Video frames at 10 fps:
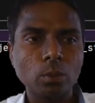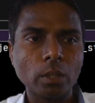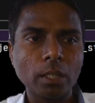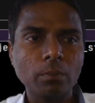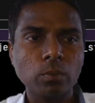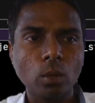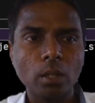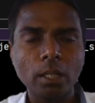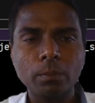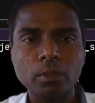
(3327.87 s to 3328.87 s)
today
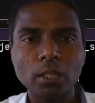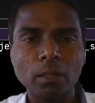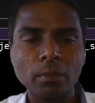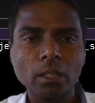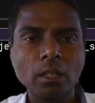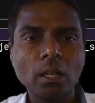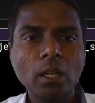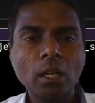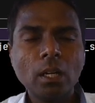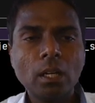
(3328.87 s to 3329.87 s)
for if statement.
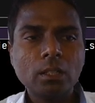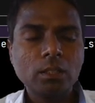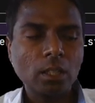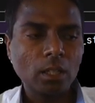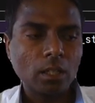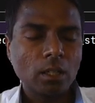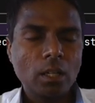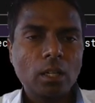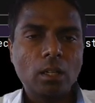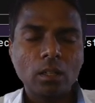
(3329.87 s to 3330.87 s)
See here,
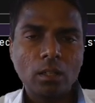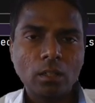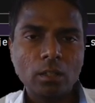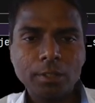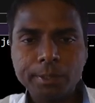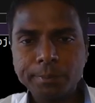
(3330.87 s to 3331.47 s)
uh,